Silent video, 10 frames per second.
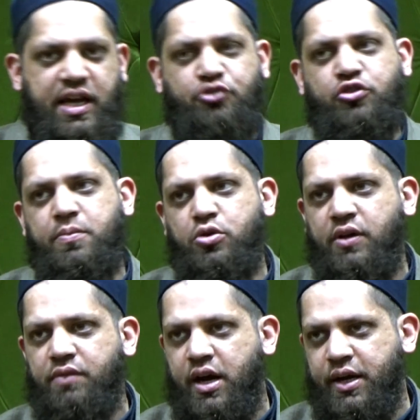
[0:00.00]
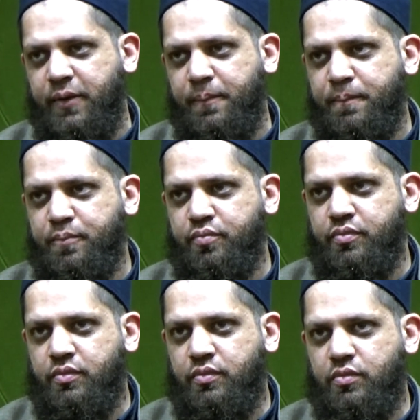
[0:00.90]
attribute of lying.
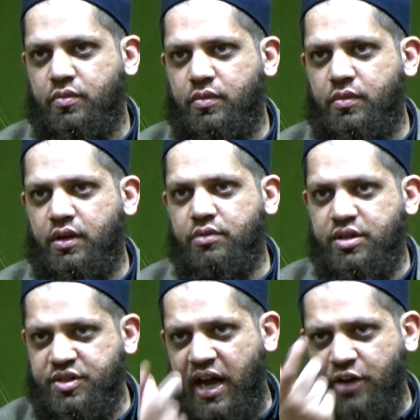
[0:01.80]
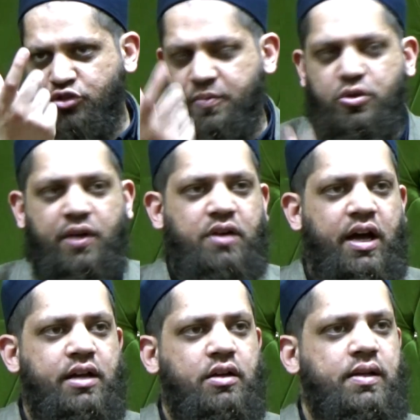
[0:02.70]
This attribute of
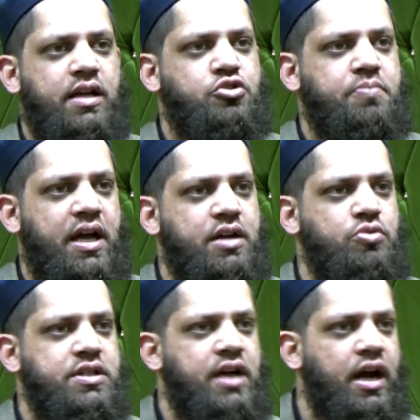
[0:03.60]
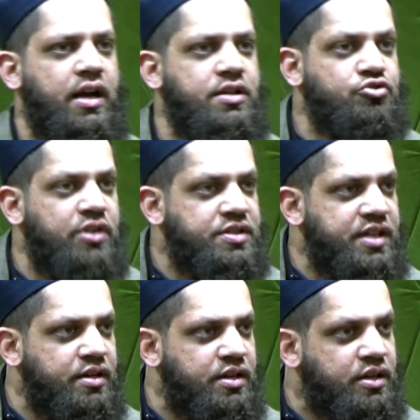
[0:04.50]
lying, Allah subhanahu wa ta'ala is
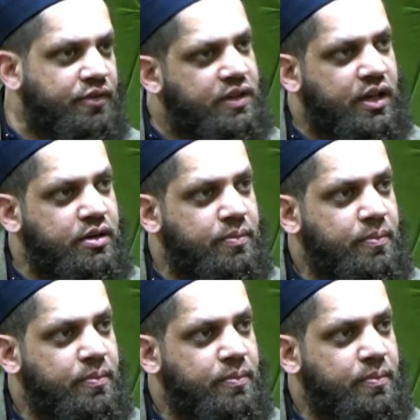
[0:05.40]
transcendent of that.